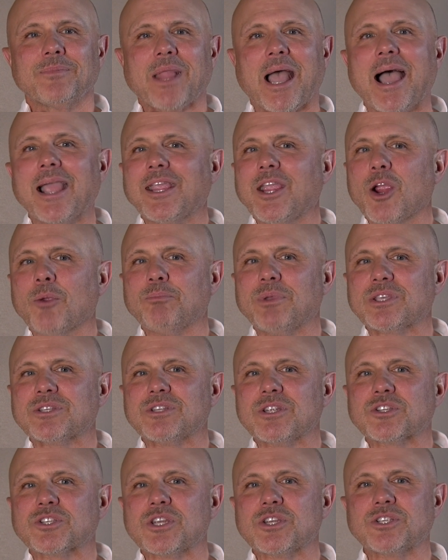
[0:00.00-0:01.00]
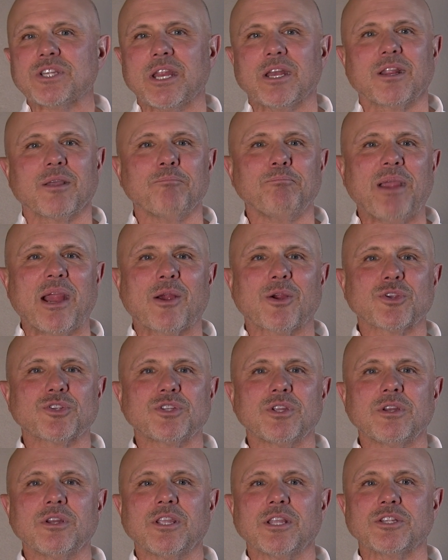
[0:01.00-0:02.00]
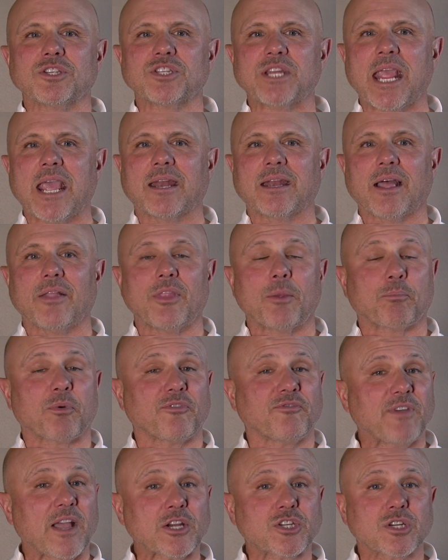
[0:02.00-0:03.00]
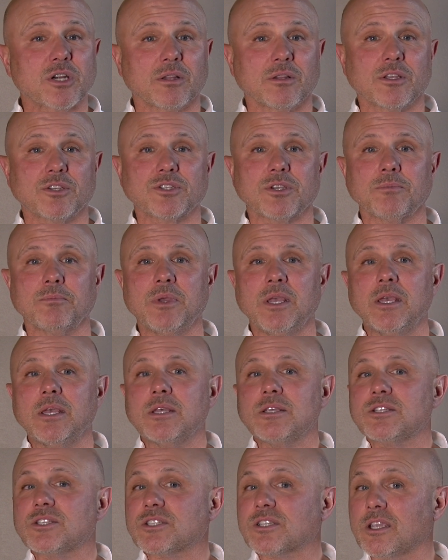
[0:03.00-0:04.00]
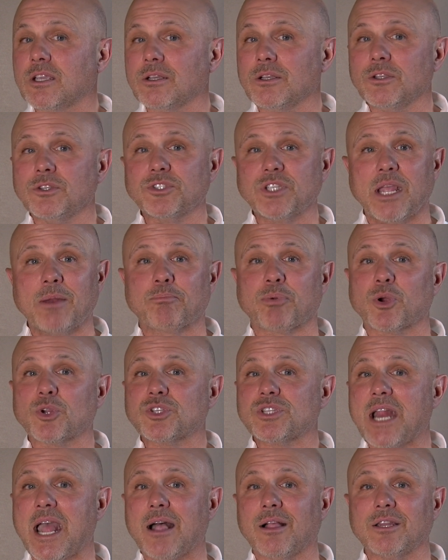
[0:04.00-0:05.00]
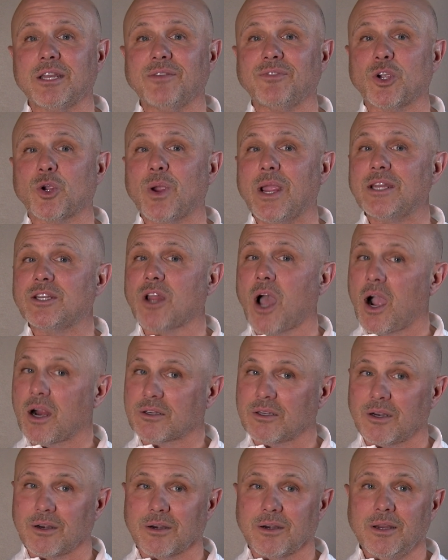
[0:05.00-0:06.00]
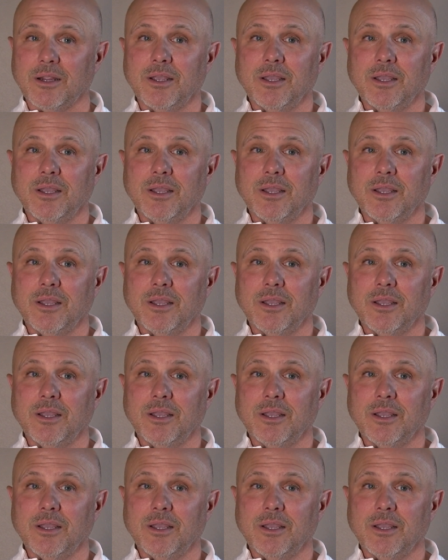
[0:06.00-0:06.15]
Eye care businesses, in comparison, can stand on the professionalism, skills, and personality of a great doctor.